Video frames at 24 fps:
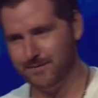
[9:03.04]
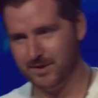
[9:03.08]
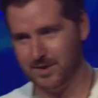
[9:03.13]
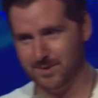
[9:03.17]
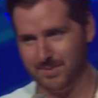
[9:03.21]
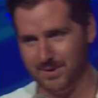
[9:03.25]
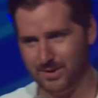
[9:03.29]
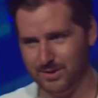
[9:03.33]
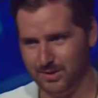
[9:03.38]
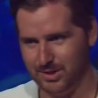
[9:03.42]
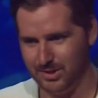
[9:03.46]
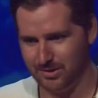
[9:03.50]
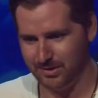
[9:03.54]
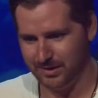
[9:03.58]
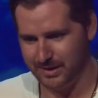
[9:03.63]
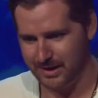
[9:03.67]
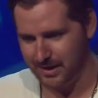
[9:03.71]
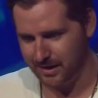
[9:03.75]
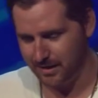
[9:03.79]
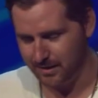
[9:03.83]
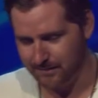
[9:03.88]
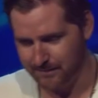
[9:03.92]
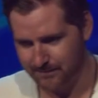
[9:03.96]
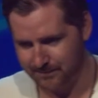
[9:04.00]
fundamental lower
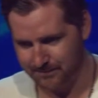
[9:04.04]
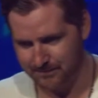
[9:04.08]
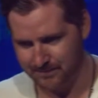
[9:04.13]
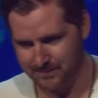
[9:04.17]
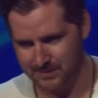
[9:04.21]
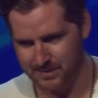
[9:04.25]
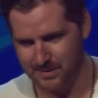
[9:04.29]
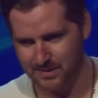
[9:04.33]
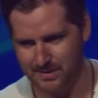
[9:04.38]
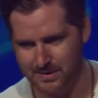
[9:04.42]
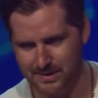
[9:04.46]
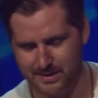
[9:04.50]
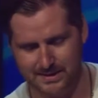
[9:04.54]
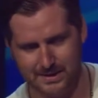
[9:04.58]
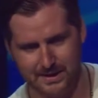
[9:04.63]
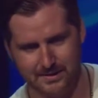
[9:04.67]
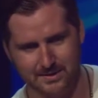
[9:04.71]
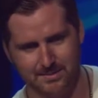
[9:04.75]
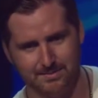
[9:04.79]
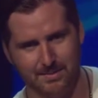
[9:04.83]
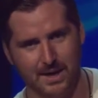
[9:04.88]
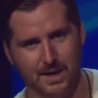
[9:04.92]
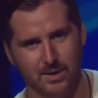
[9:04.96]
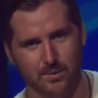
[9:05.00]
layer, it
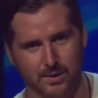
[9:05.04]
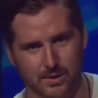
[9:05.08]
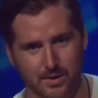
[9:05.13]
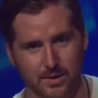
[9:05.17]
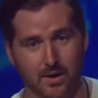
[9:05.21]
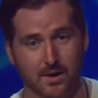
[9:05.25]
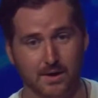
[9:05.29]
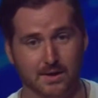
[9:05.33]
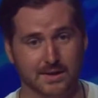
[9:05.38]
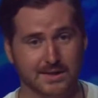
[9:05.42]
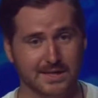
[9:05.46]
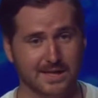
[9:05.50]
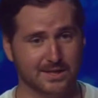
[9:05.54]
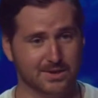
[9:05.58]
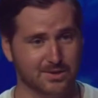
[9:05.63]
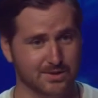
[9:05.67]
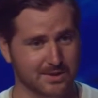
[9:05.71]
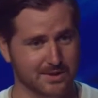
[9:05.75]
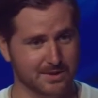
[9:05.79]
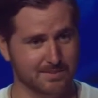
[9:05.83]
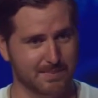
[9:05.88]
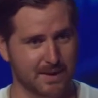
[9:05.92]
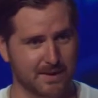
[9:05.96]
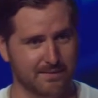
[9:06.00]
doesn't matter what your architecture
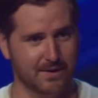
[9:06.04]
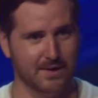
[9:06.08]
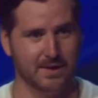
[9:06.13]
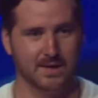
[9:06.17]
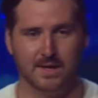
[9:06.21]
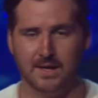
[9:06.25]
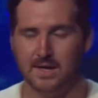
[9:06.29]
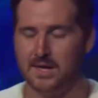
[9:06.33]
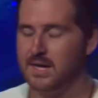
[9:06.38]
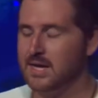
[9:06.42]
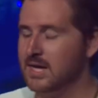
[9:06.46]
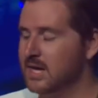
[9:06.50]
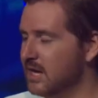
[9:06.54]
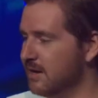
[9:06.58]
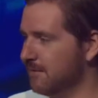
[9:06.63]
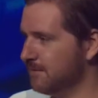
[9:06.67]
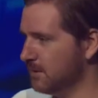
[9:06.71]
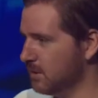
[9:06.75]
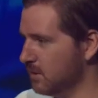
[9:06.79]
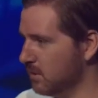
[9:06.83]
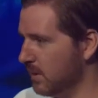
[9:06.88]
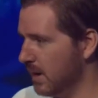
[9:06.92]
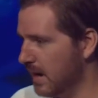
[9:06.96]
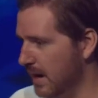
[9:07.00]
is above it. If
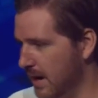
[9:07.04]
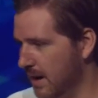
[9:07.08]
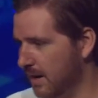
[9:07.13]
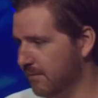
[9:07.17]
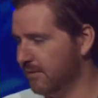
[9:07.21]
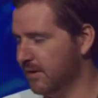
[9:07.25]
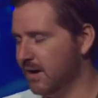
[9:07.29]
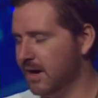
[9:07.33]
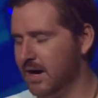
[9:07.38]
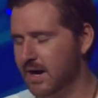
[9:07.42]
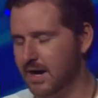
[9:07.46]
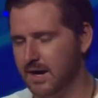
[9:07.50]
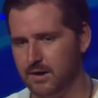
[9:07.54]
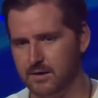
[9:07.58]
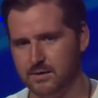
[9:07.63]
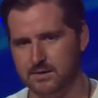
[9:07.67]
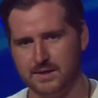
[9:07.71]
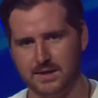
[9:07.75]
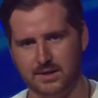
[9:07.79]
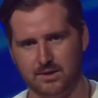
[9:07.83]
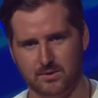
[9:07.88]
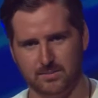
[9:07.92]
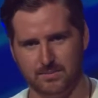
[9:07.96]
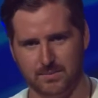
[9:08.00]
you have a higher
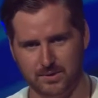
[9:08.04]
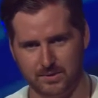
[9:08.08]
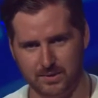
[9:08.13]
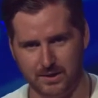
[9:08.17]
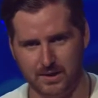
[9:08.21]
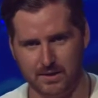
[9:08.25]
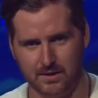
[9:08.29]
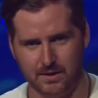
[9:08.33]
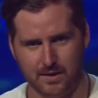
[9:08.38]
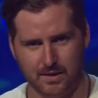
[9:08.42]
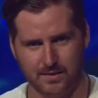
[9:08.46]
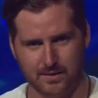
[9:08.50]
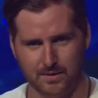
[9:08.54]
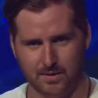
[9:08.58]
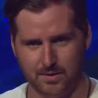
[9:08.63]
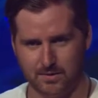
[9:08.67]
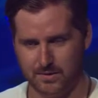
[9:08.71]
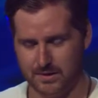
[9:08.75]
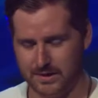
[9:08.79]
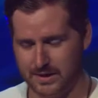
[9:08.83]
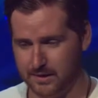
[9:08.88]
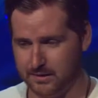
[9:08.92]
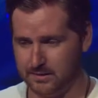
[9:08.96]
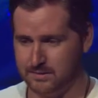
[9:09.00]
scalability on the
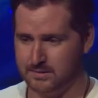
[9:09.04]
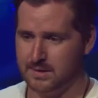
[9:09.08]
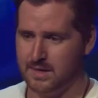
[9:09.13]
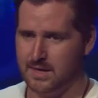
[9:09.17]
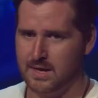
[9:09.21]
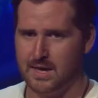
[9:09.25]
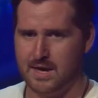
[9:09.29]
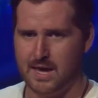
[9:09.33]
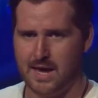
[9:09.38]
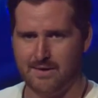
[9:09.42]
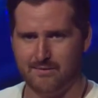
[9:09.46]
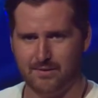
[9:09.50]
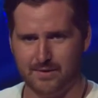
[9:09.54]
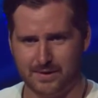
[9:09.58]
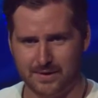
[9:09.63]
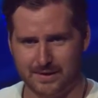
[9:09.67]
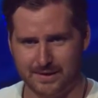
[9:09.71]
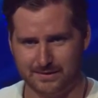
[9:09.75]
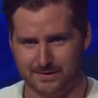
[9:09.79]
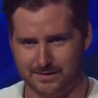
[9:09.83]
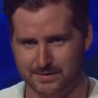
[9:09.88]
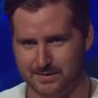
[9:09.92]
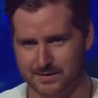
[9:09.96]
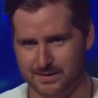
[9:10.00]
lower layers, everything
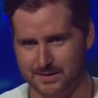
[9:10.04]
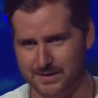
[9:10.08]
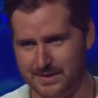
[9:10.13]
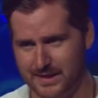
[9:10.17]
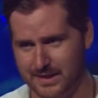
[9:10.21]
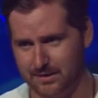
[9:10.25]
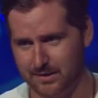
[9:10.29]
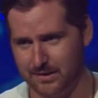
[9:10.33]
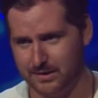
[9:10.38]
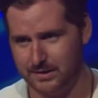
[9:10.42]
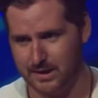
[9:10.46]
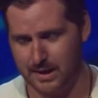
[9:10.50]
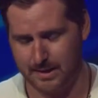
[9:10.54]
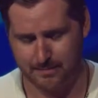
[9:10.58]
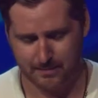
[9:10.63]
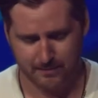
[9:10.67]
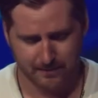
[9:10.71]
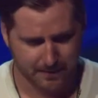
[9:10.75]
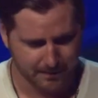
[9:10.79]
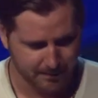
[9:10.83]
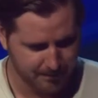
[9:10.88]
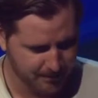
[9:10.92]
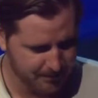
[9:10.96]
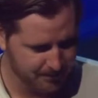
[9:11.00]
else is going to scale on top of
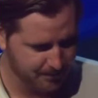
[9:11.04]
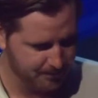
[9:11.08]
it.